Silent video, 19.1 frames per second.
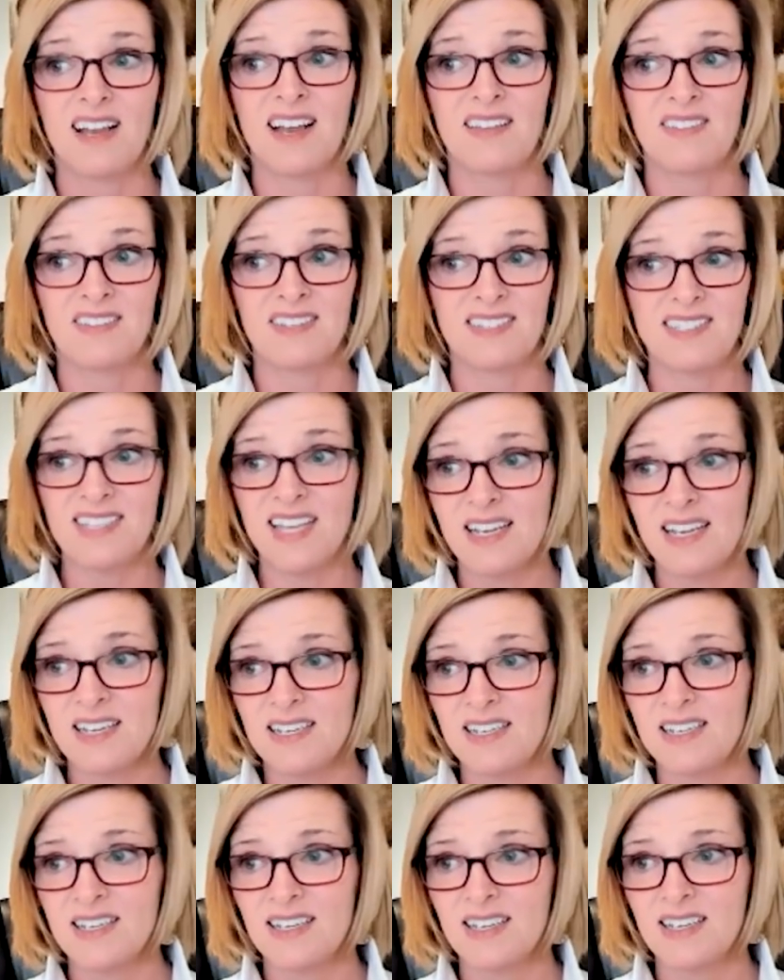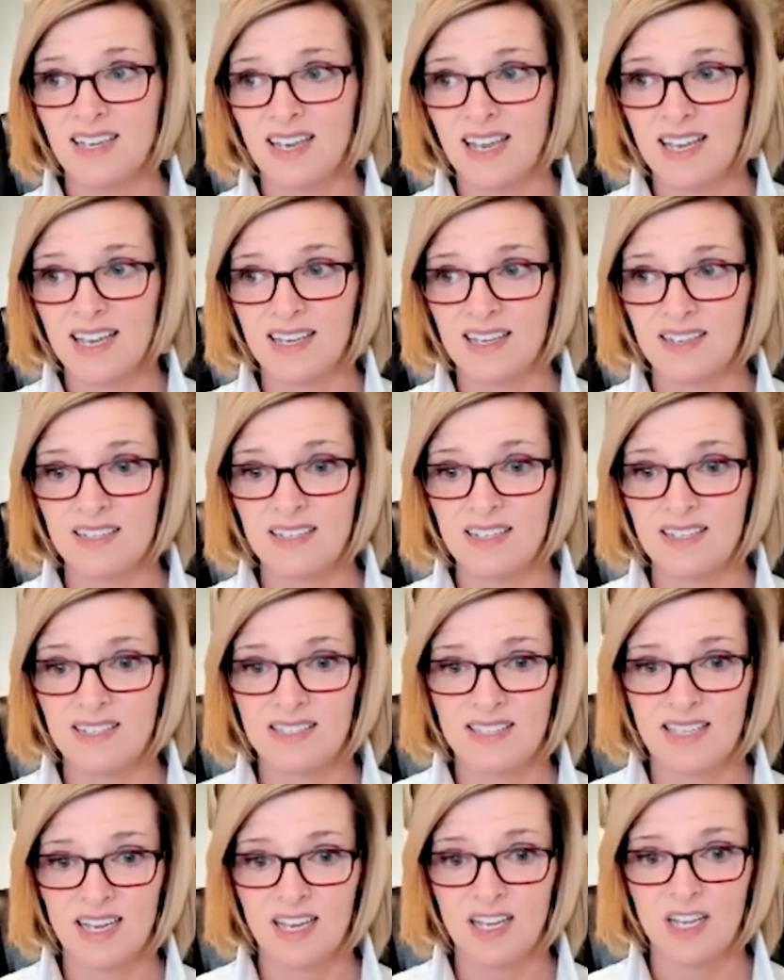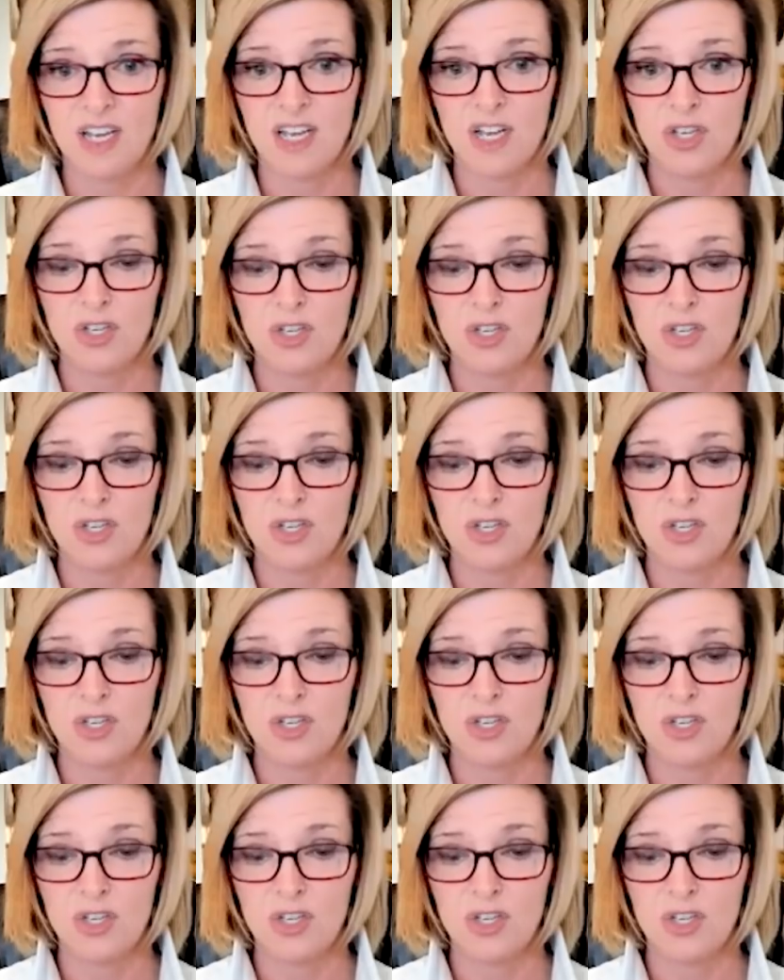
On the second hand is that